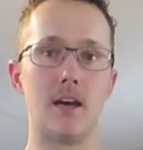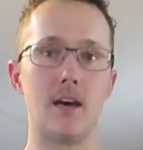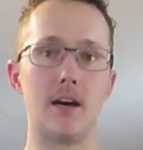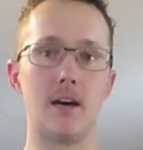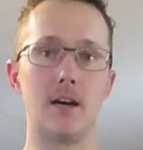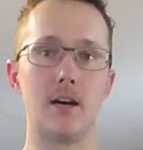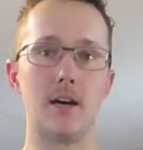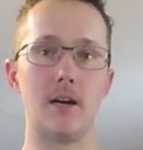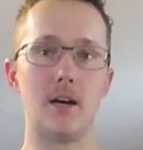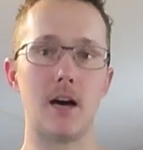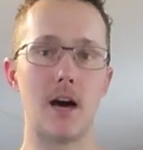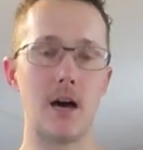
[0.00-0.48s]

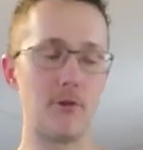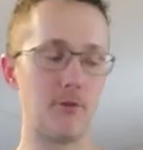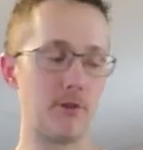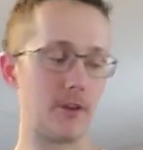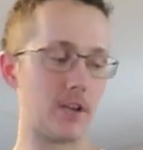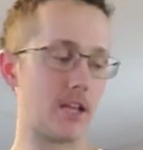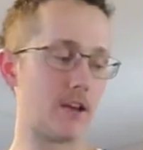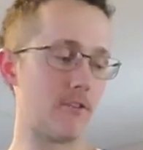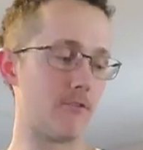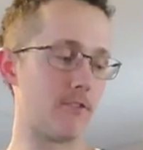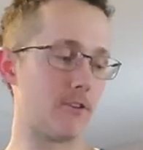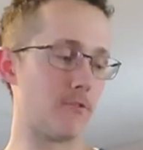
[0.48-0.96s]
Uh, I
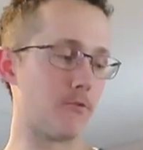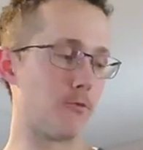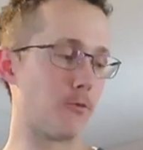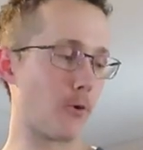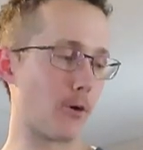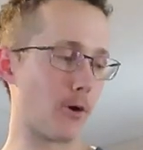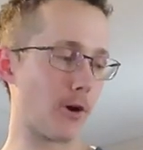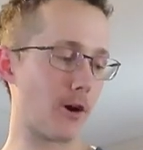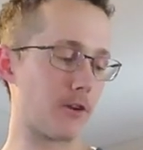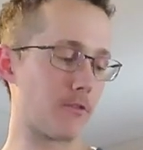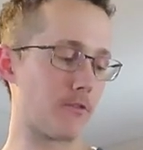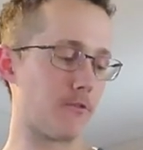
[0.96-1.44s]
would give it a
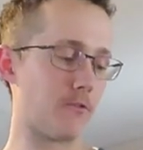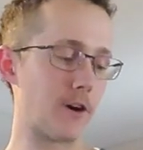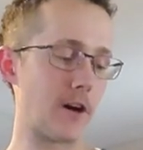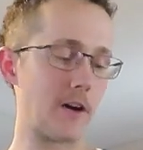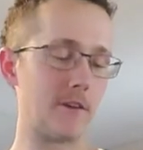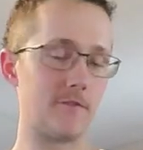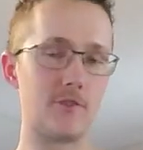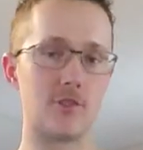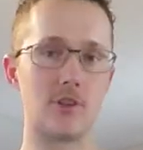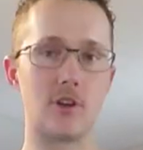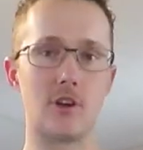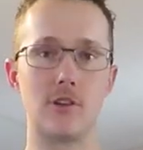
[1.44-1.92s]
4 out of
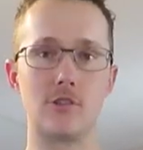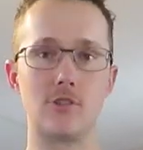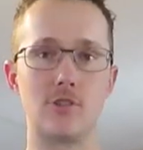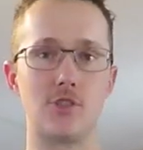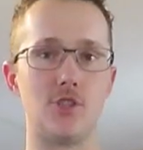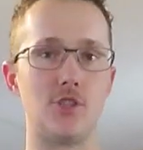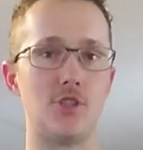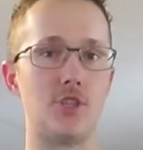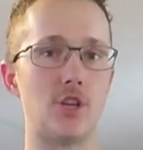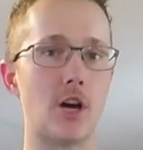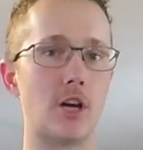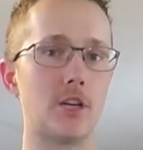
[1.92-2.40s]
5 stars
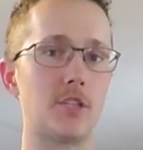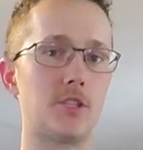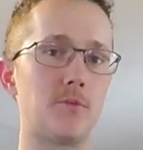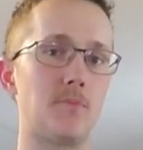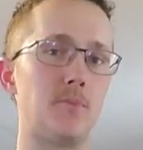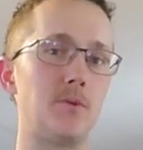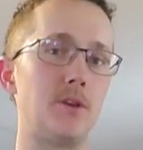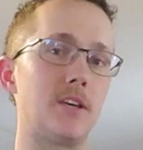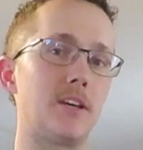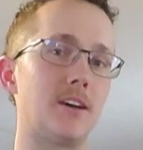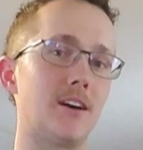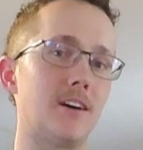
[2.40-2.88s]

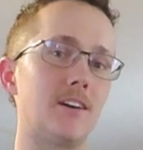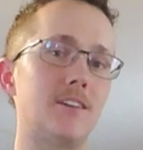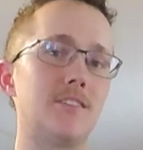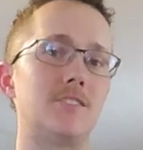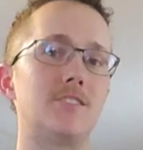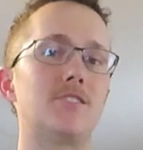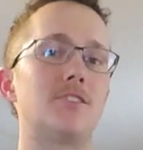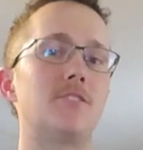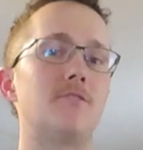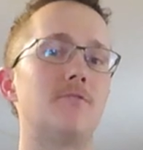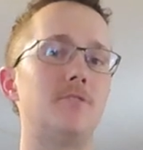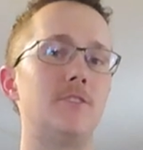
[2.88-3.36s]
just
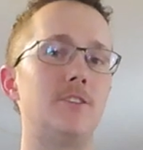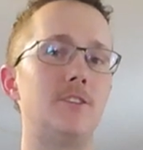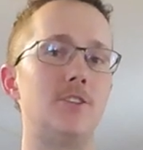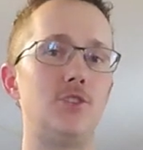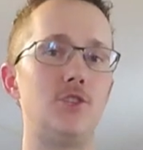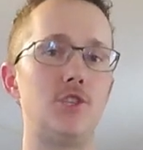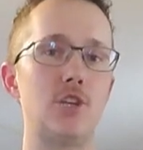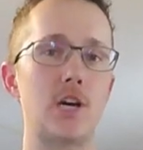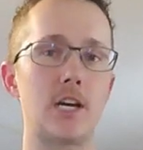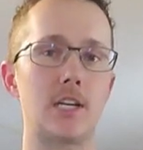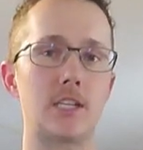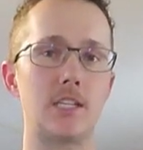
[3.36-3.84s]
because of the
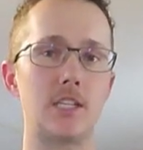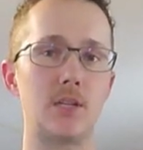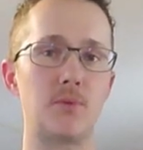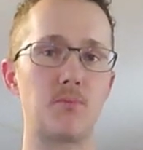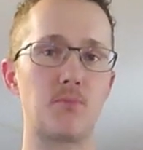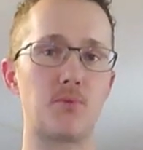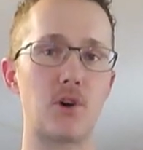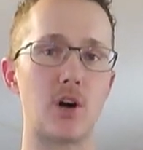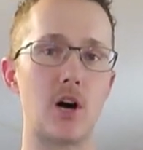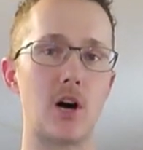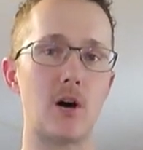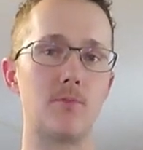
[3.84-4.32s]
ejecting
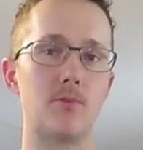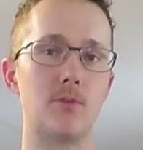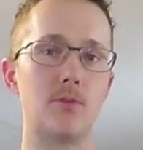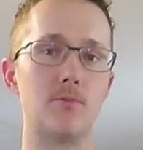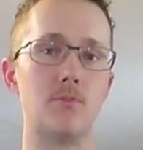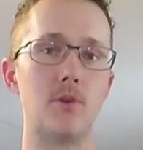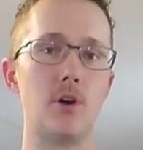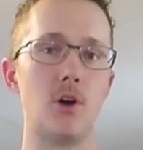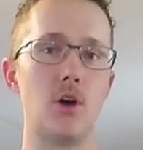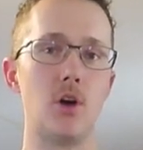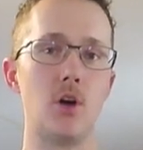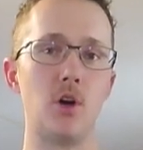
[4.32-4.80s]

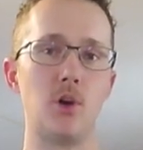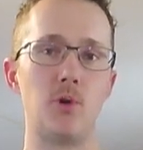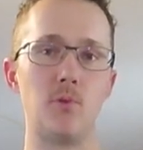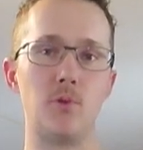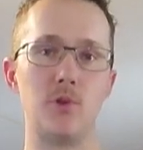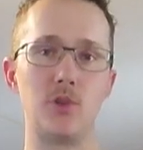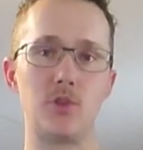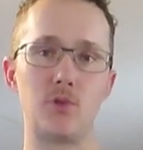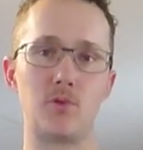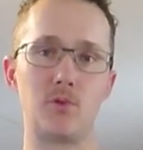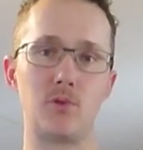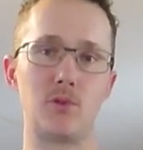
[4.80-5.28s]
problem,
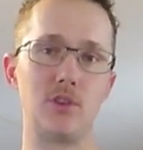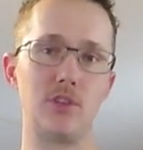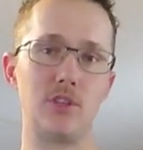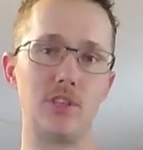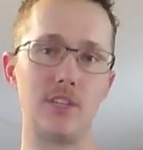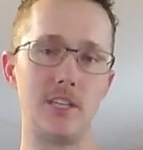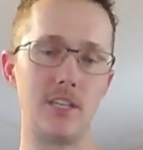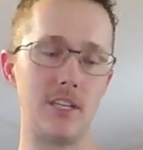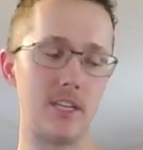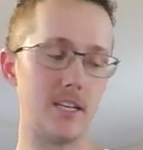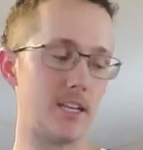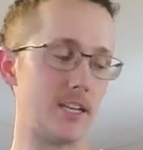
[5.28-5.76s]
which
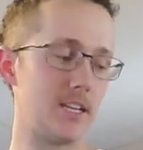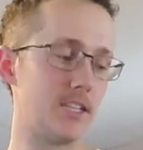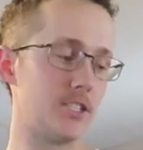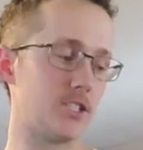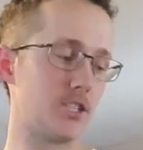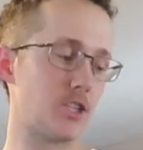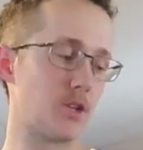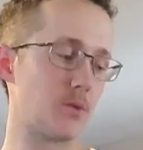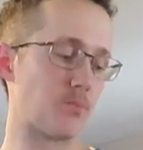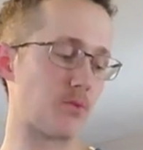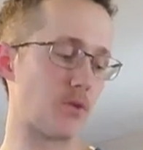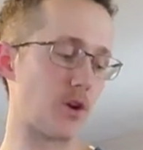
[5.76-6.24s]
really
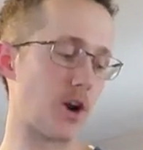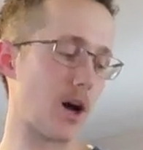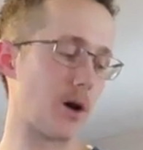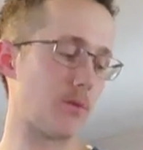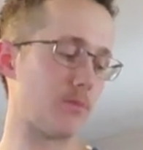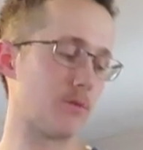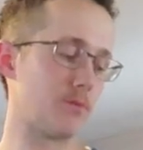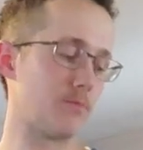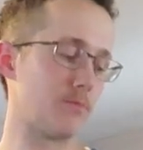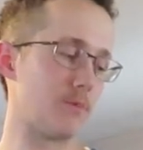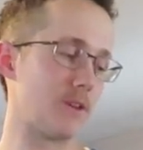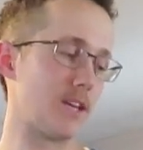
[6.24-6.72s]
isn't a
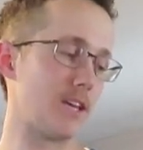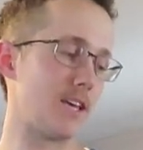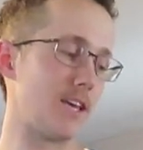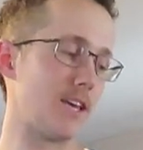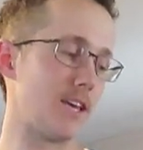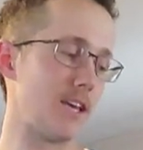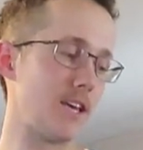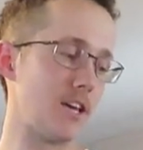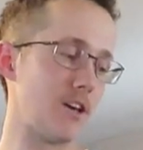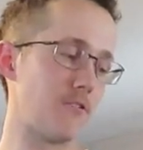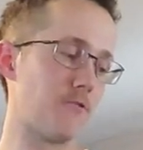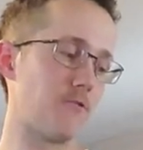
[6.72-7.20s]
problem
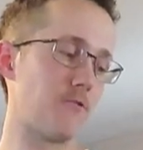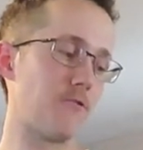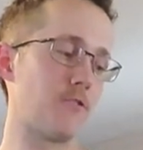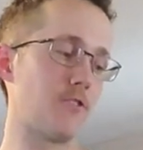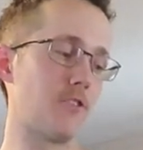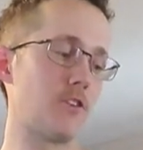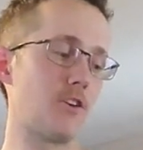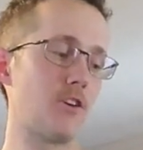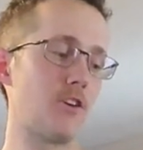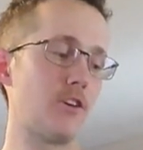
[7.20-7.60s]
if